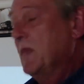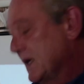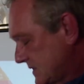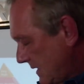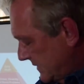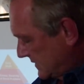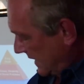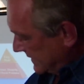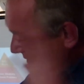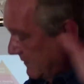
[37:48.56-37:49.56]
My
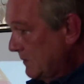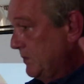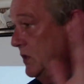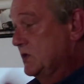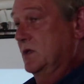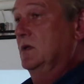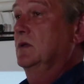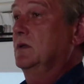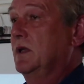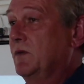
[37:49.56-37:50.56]
entire stomach burst.
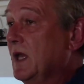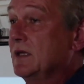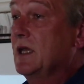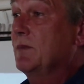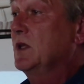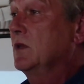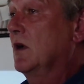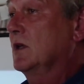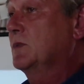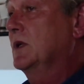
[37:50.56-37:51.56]
If it hadn't happened in
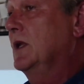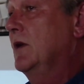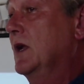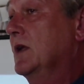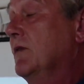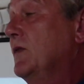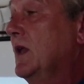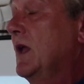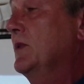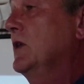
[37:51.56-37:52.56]
the hospital, I reckon if
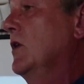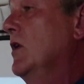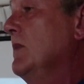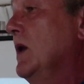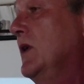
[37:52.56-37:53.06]
it had happened at home, I